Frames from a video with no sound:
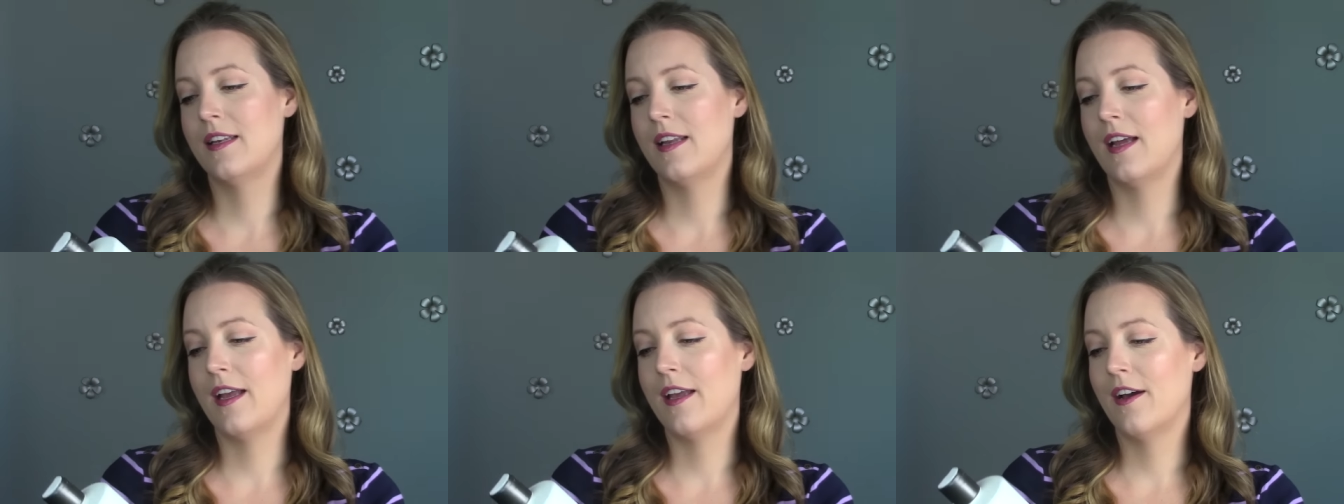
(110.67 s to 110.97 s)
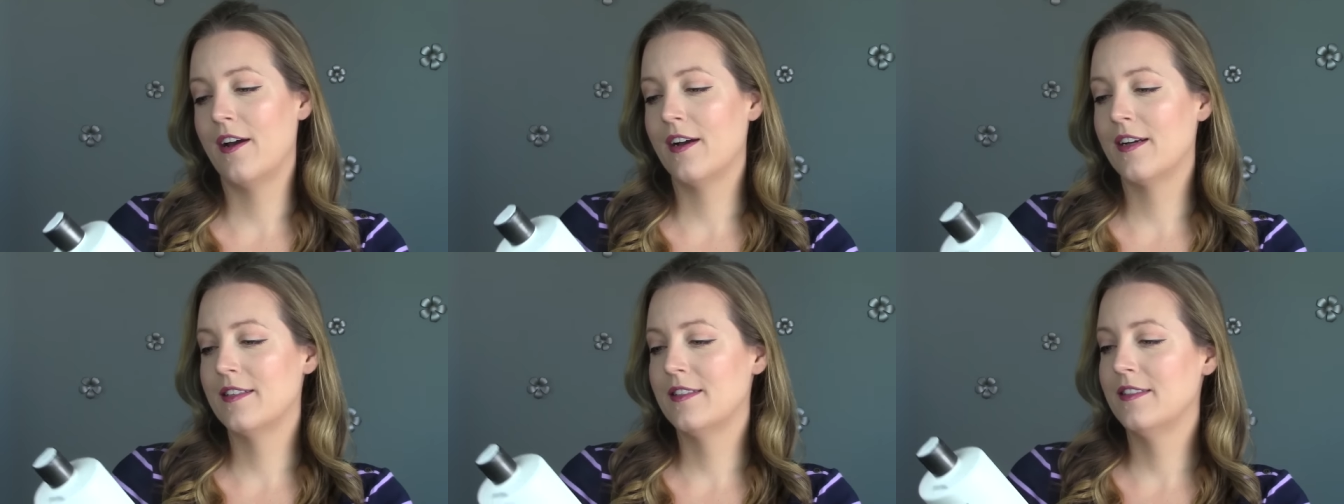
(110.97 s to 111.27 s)

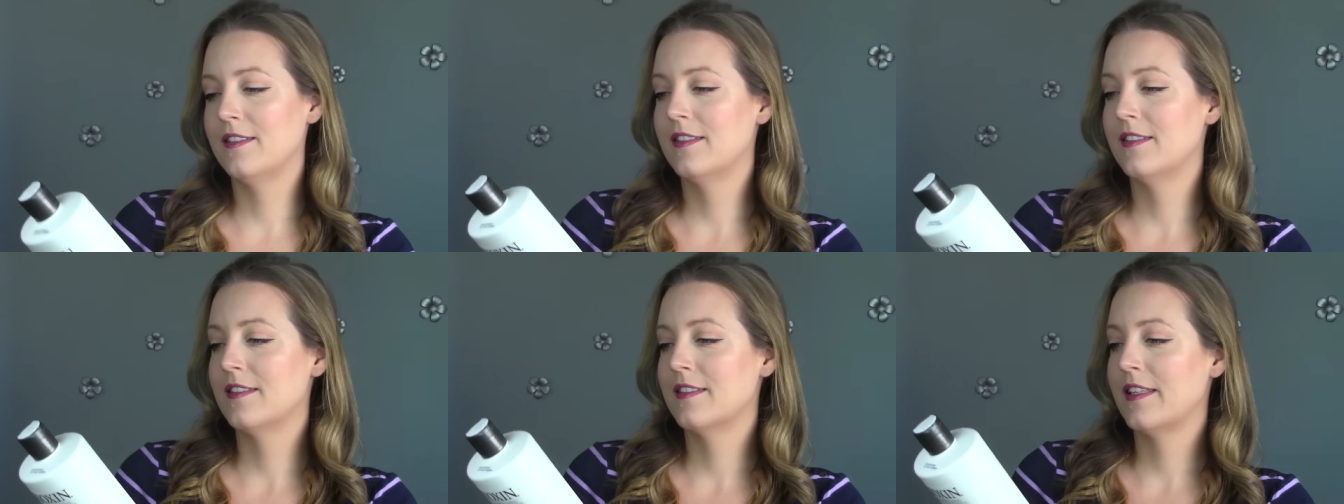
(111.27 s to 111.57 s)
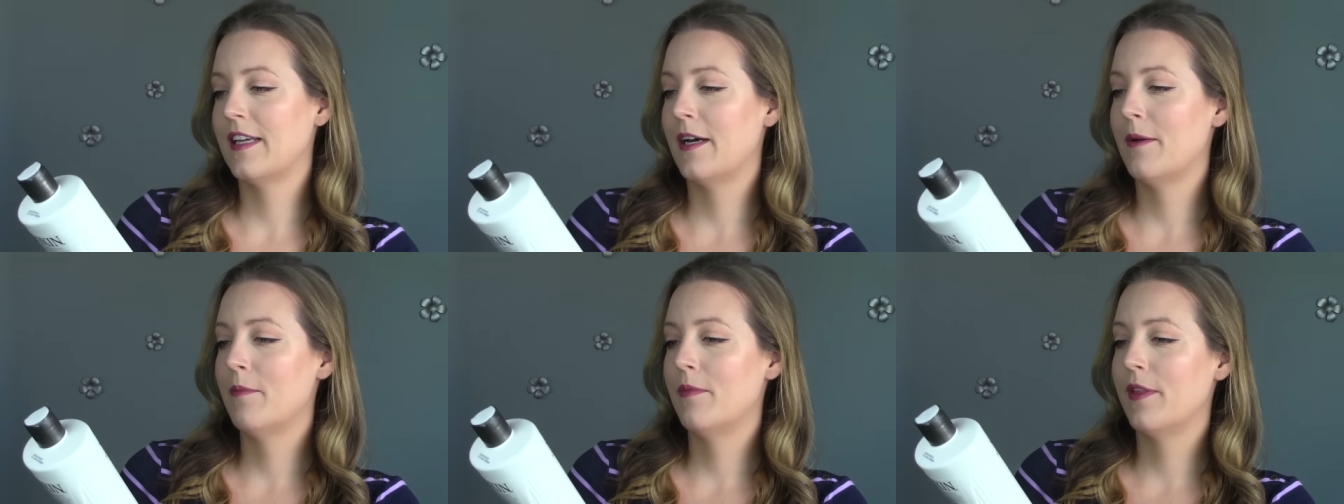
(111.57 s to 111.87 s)
Nioxin
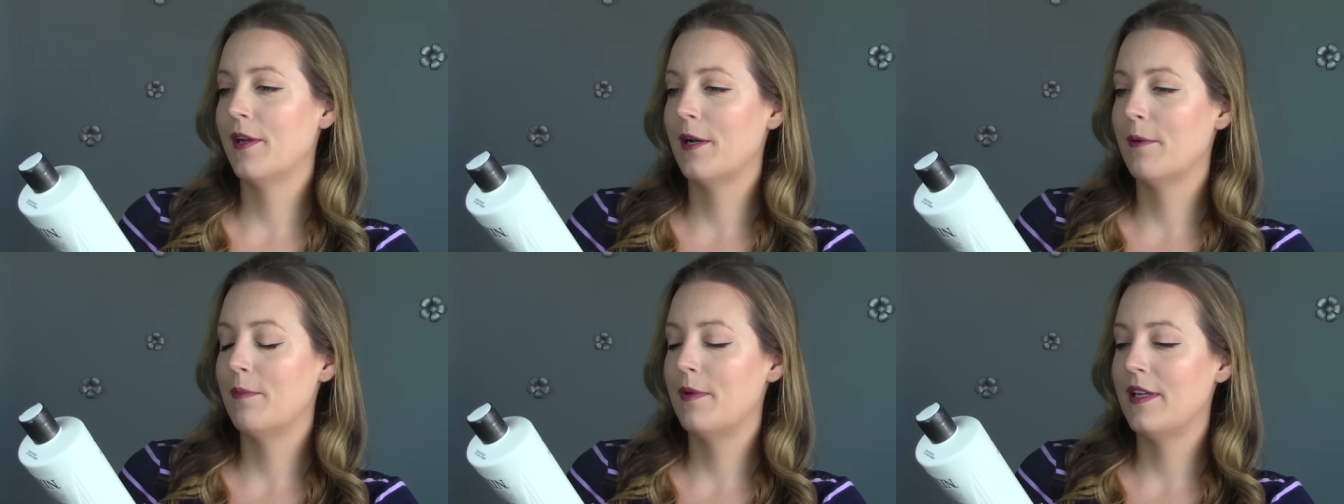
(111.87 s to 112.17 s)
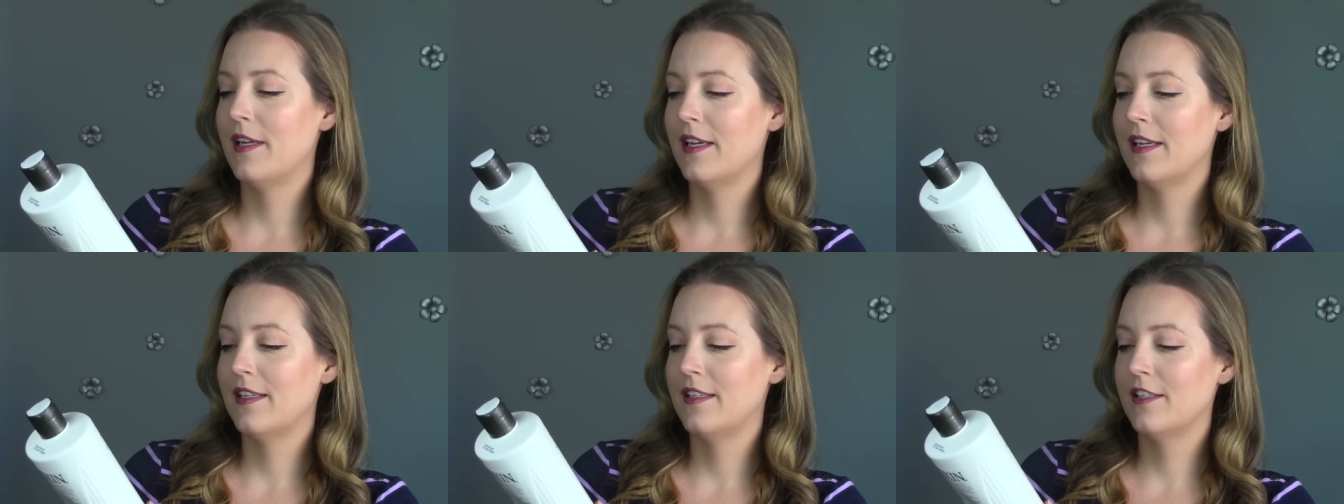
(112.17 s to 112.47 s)
Scalp Therapy
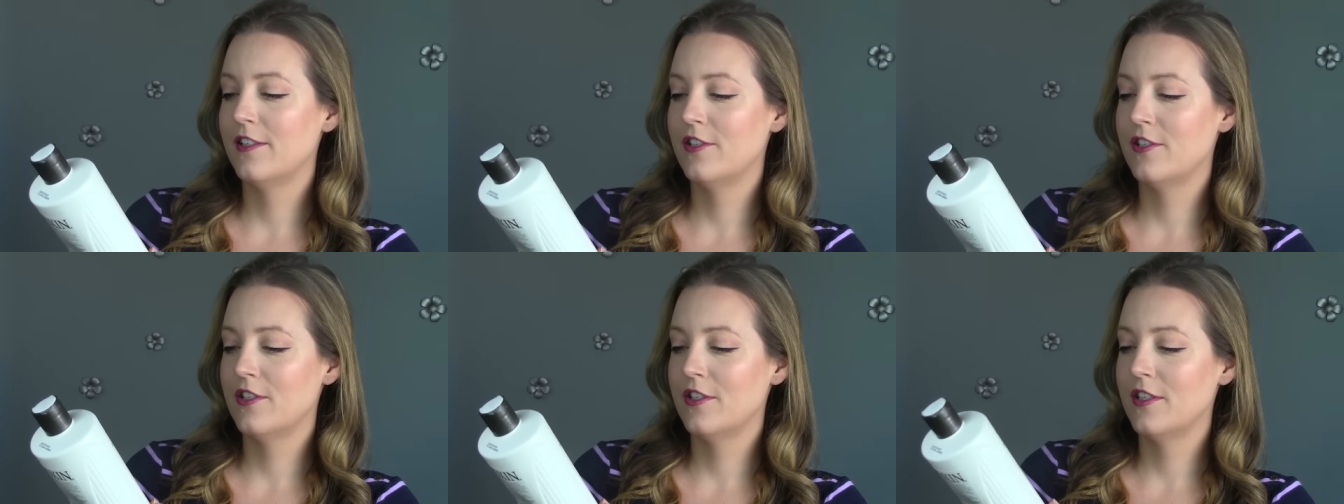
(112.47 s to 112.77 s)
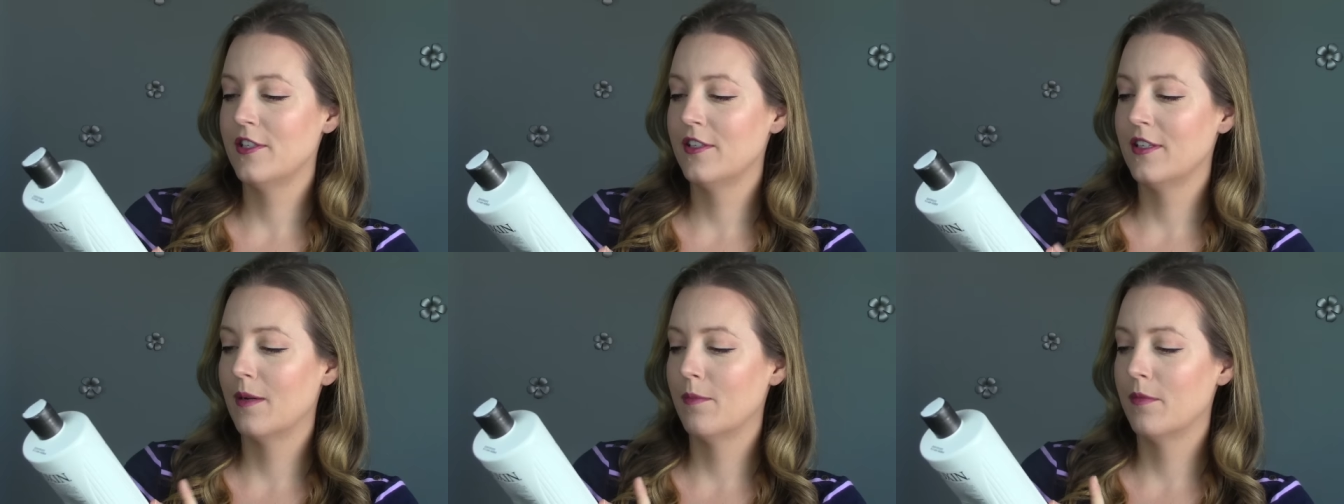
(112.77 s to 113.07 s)

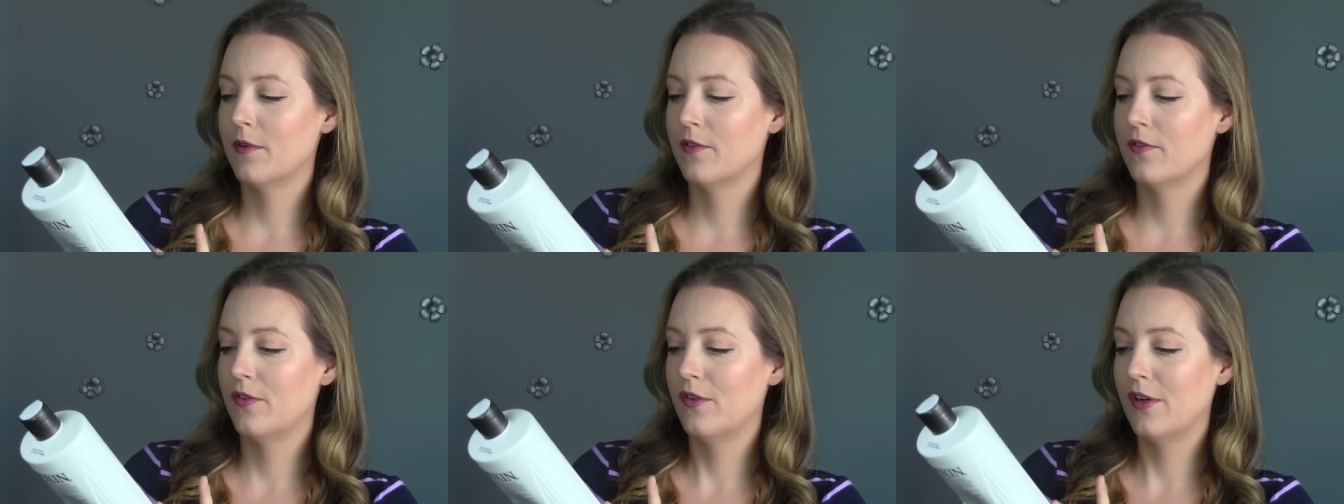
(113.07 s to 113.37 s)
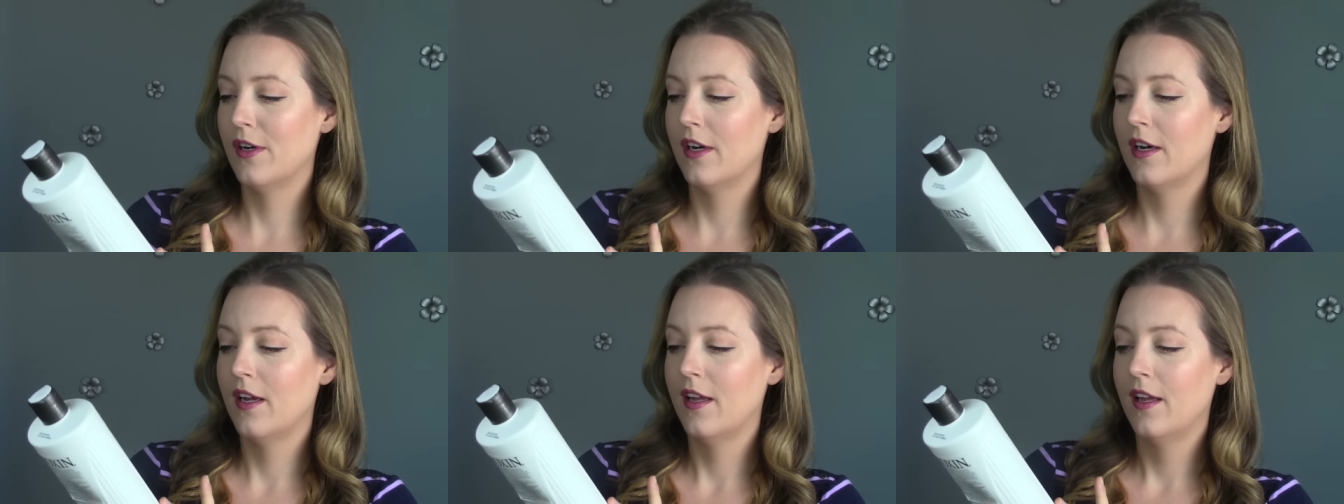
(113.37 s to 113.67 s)
Conditioner number
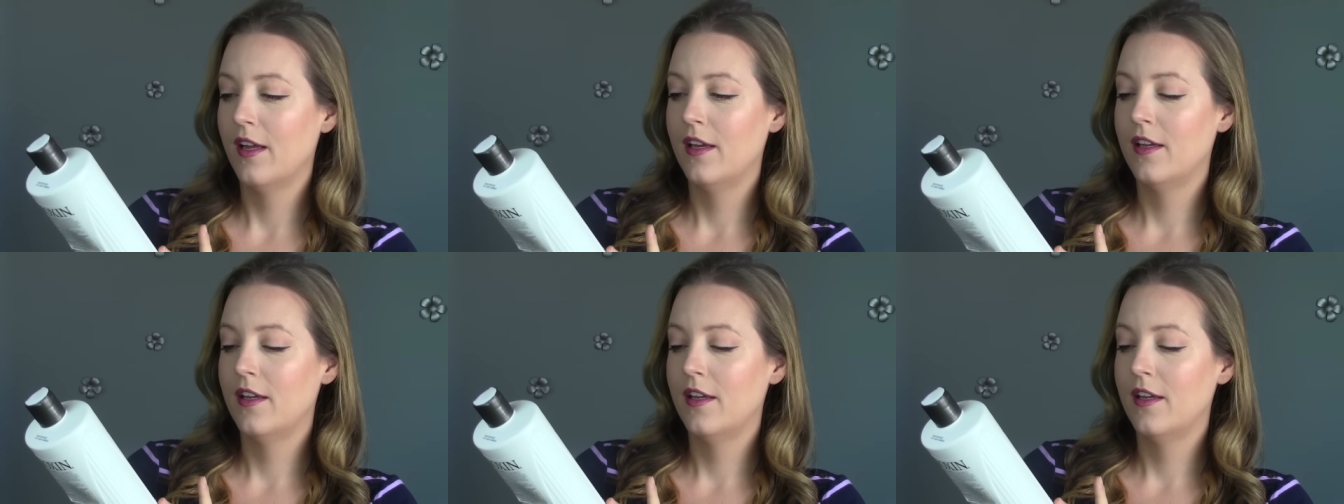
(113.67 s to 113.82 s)
four,